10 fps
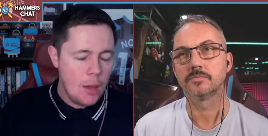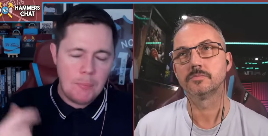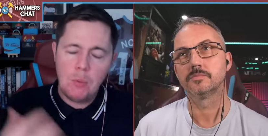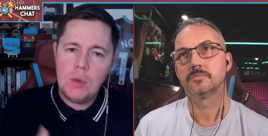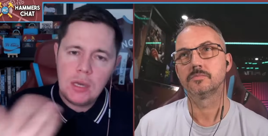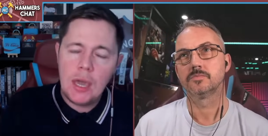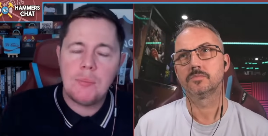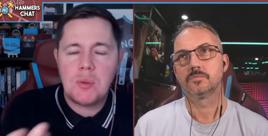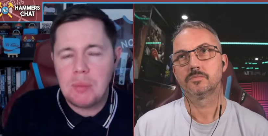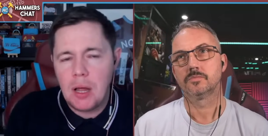Speaker 1: but we
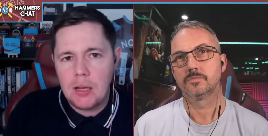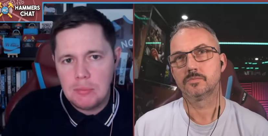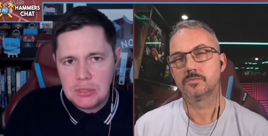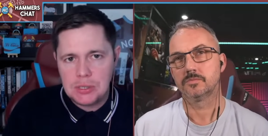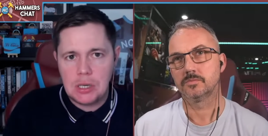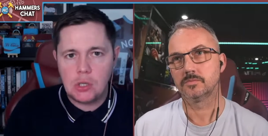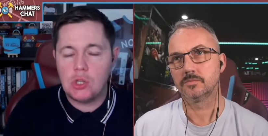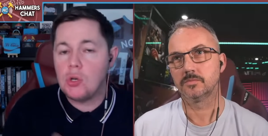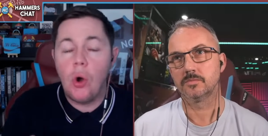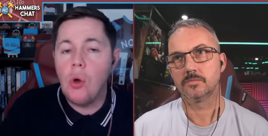kept applying
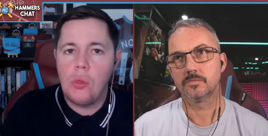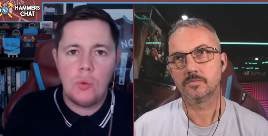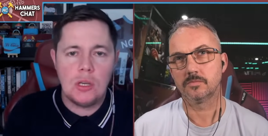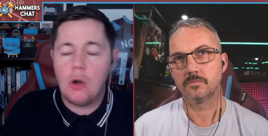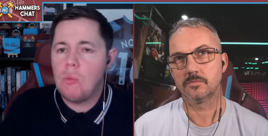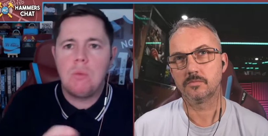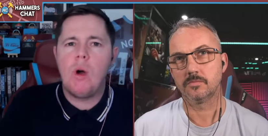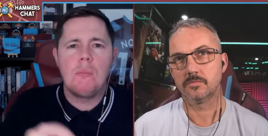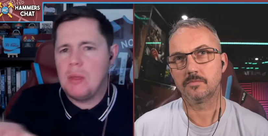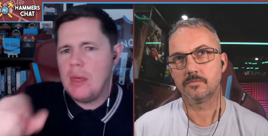mitigation to all the way. Oh, we've
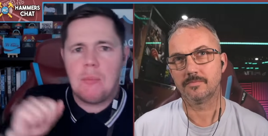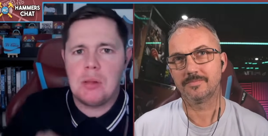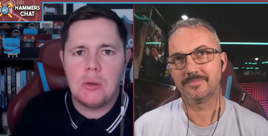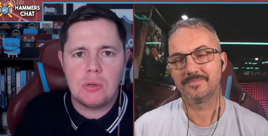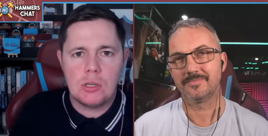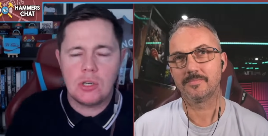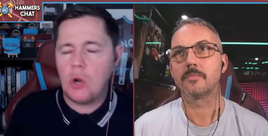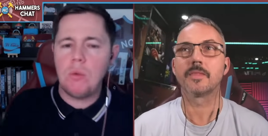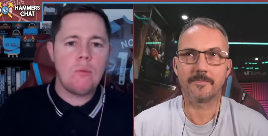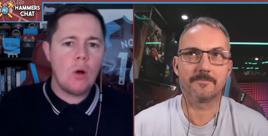won, but that player was injured.
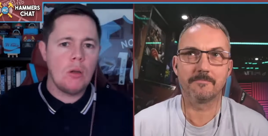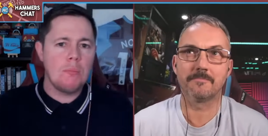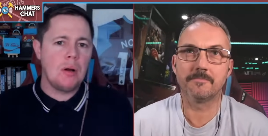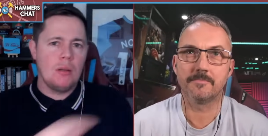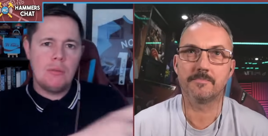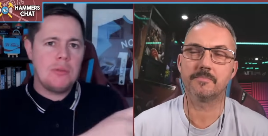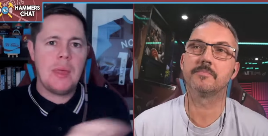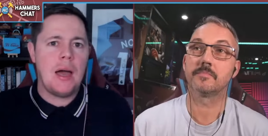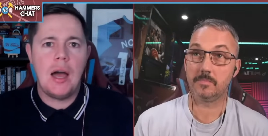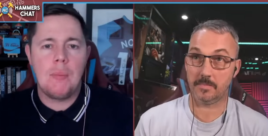Oh, we've won, but
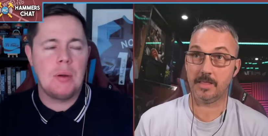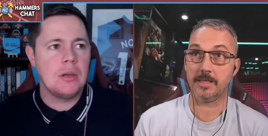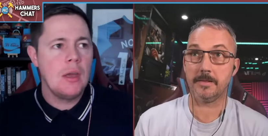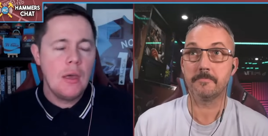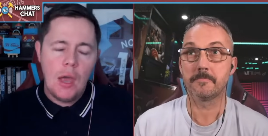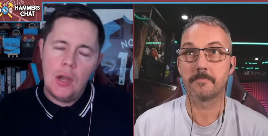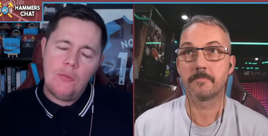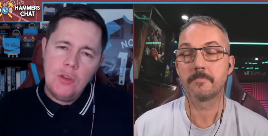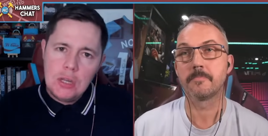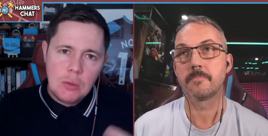that happened. Yeah. And I
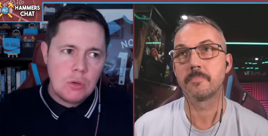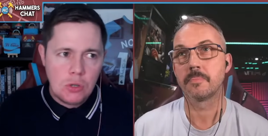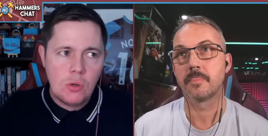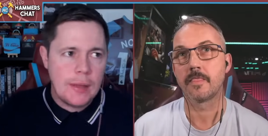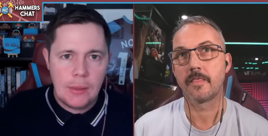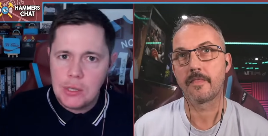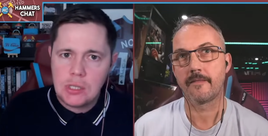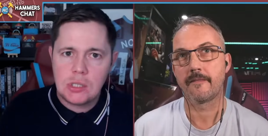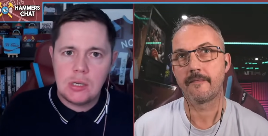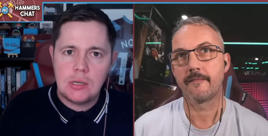feel like we're doing that
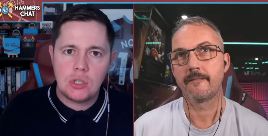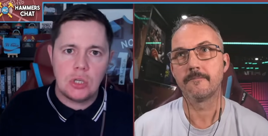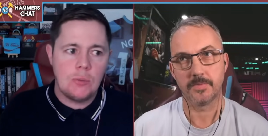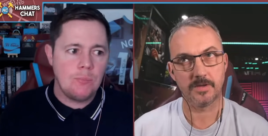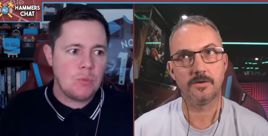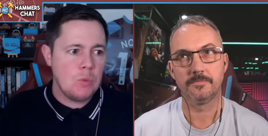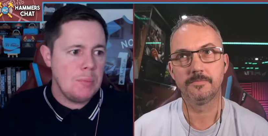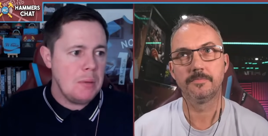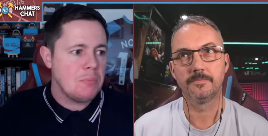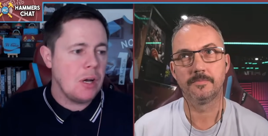this season. We
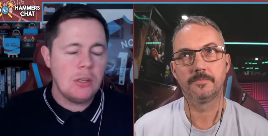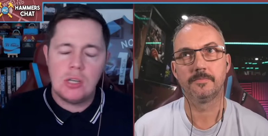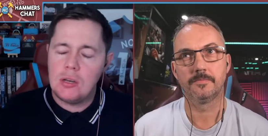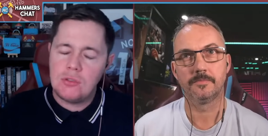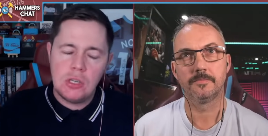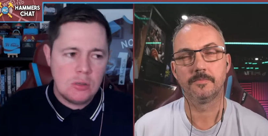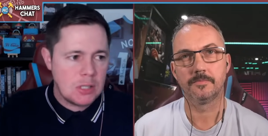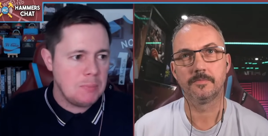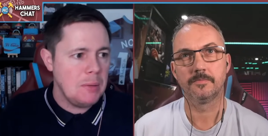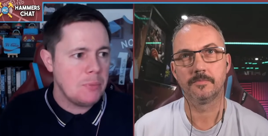beat Brighton. I've seen
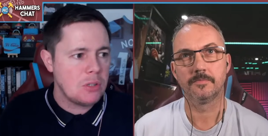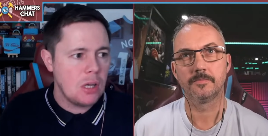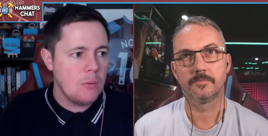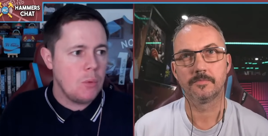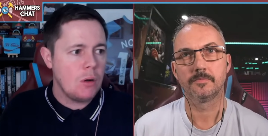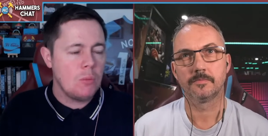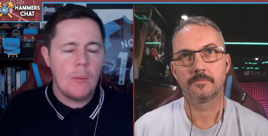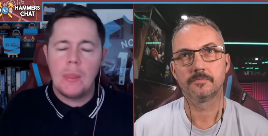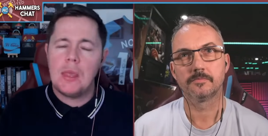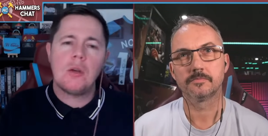people say, well,
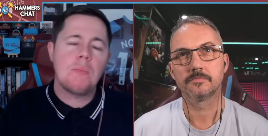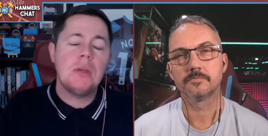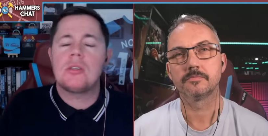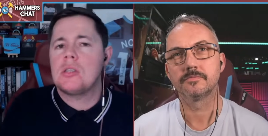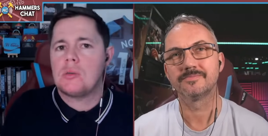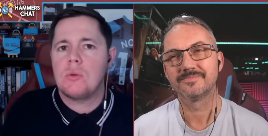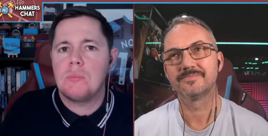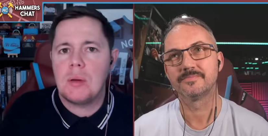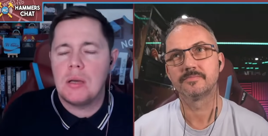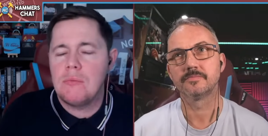they got beat 6-1
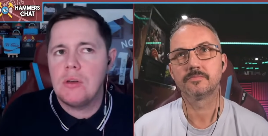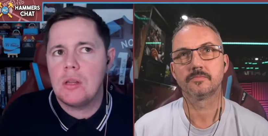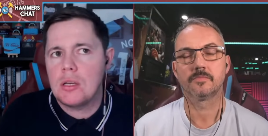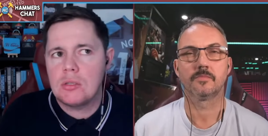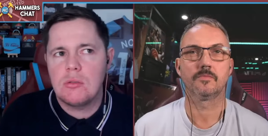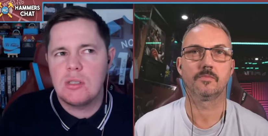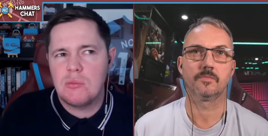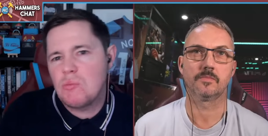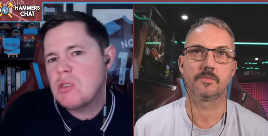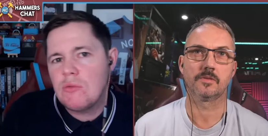by Villa. So was
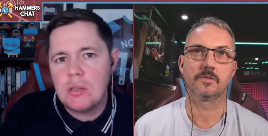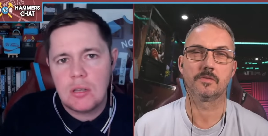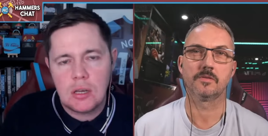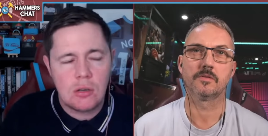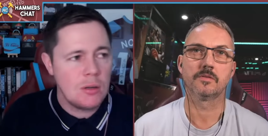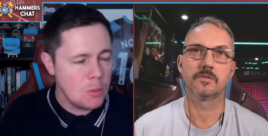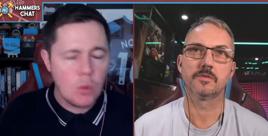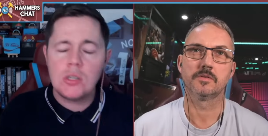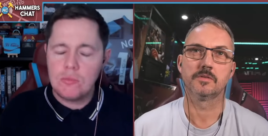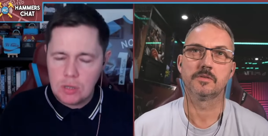it really that good? It
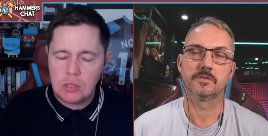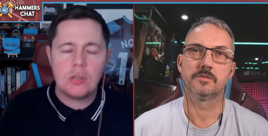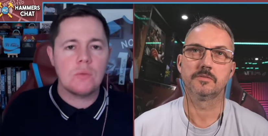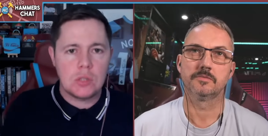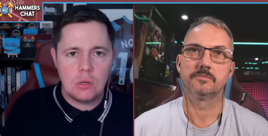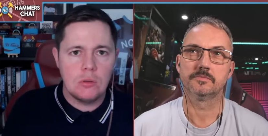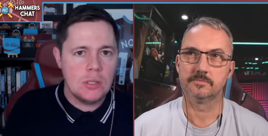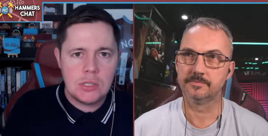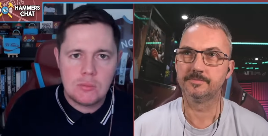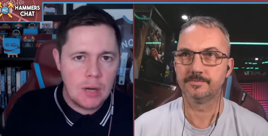was a really good result. It
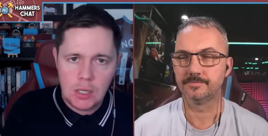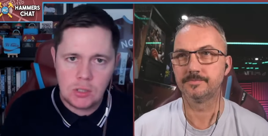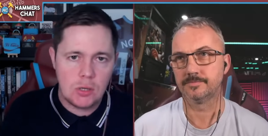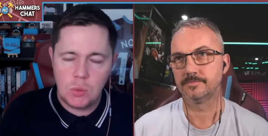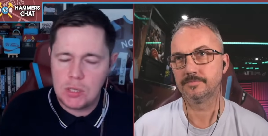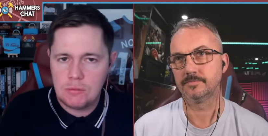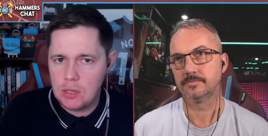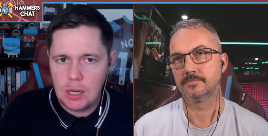doesn't matter what they've done